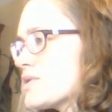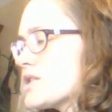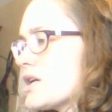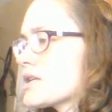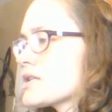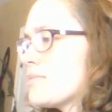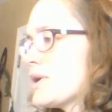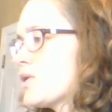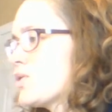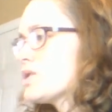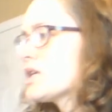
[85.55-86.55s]
we talked
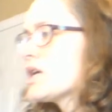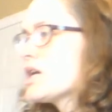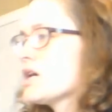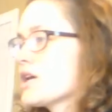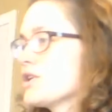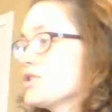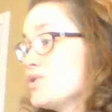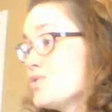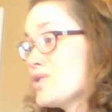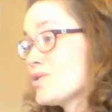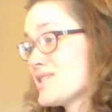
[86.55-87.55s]
about our
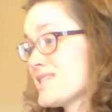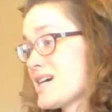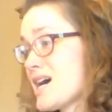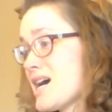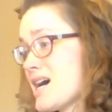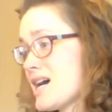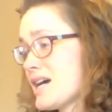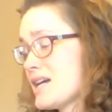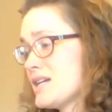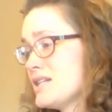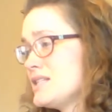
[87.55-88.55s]
new notes, the
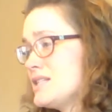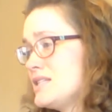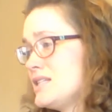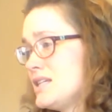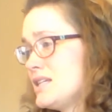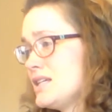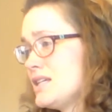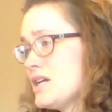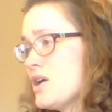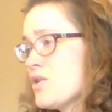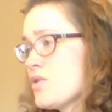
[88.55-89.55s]
high
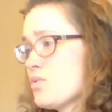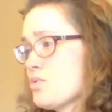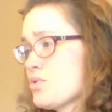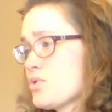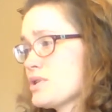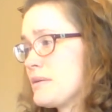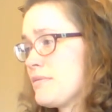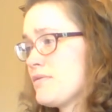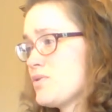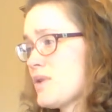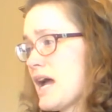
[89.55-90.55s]
D, or some
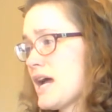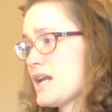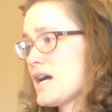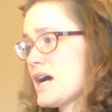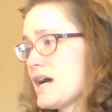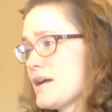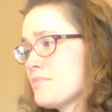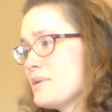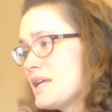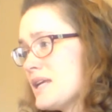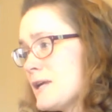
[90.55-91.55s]
of you had a high
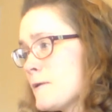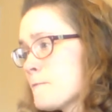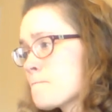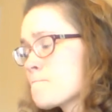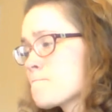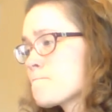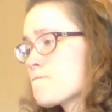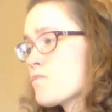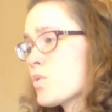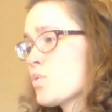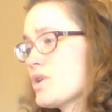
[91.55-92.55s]
B
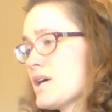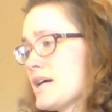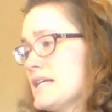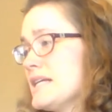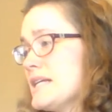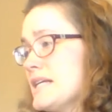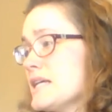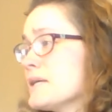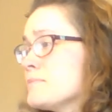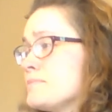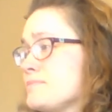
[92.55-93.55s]
or a high
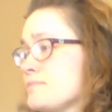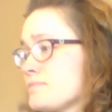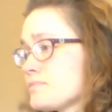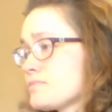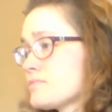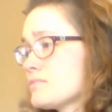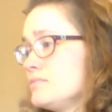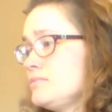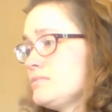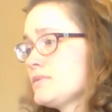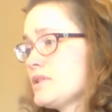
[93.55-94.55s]
E,
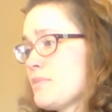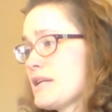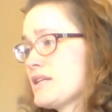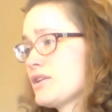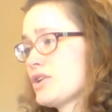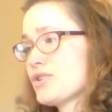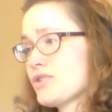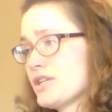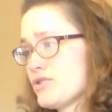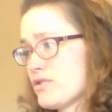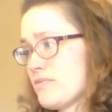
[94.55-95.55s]
depending on your
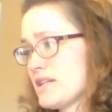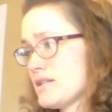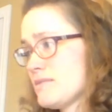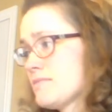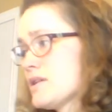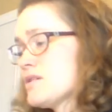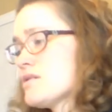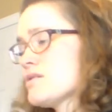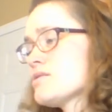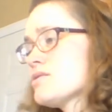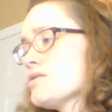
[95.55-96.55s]
instrument.
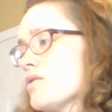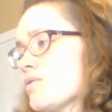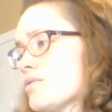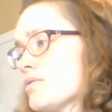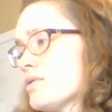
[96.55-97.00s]
So